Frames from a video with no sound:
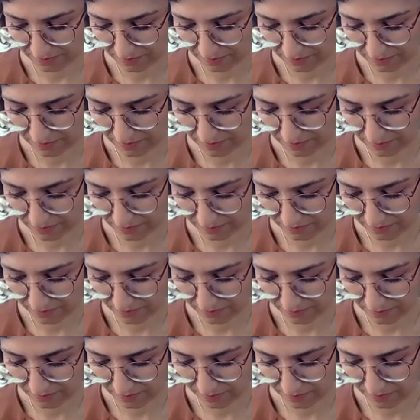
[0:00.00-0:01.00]

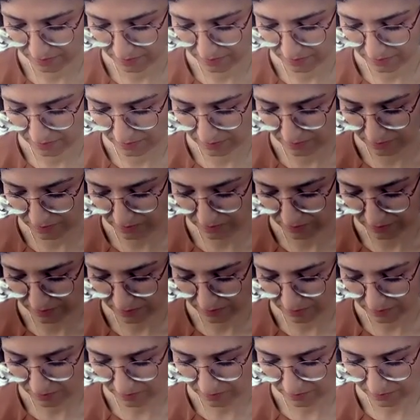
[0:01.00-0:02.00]

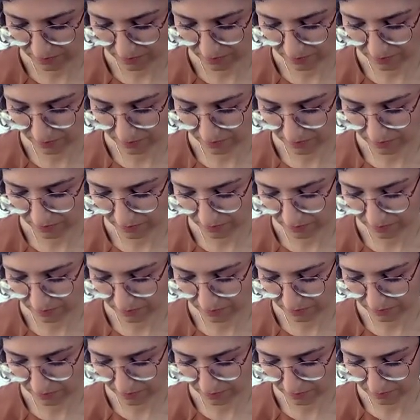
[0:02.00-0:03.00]

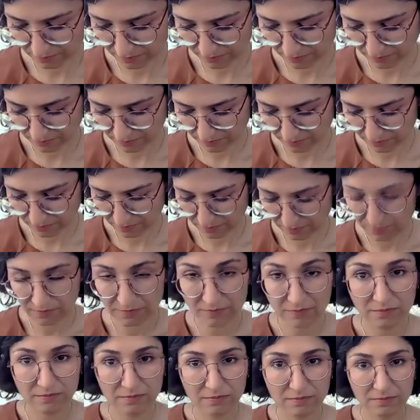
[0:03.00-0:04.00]

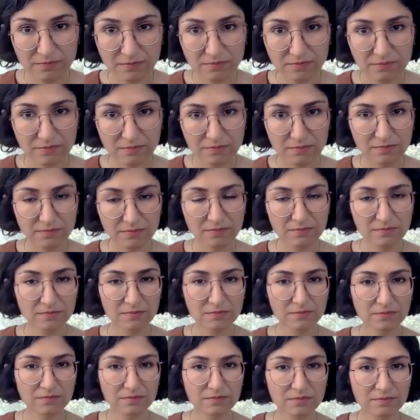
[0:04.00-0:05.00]

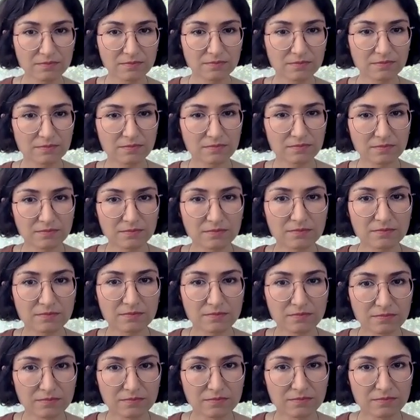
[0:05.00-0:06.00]

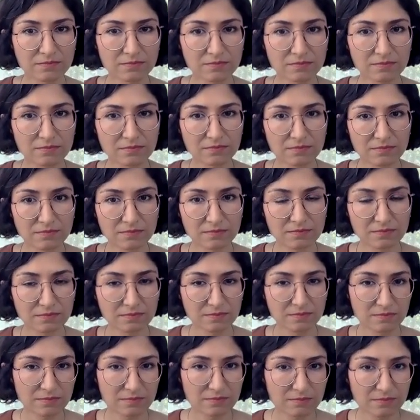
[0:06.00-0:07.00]

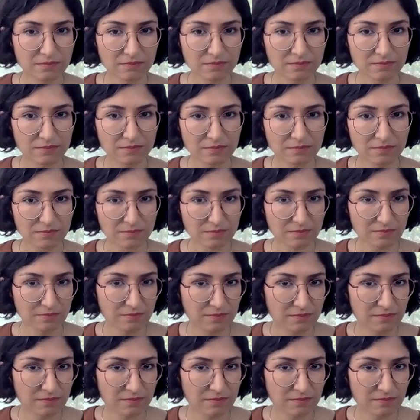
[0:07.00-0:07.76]
(not speaking)